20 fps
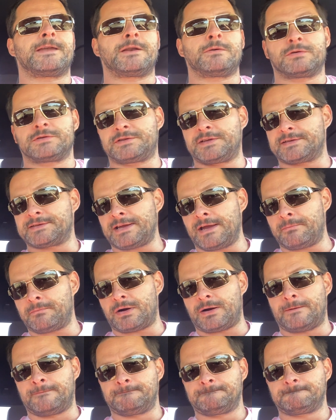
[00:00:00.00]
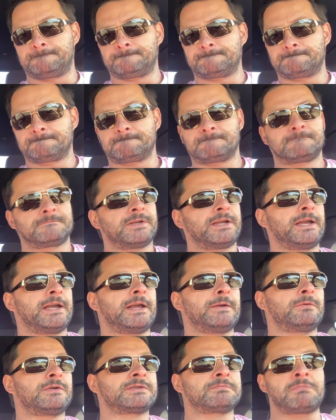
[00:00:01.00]
It was December.
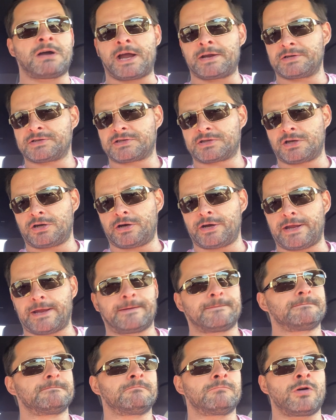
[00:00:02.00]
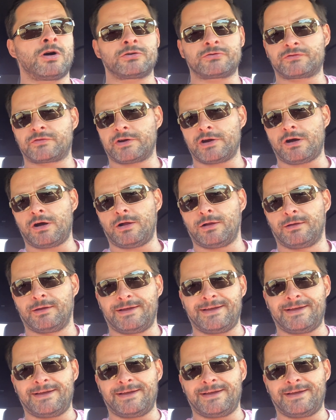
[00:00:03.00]
It was minus 30. Montreal.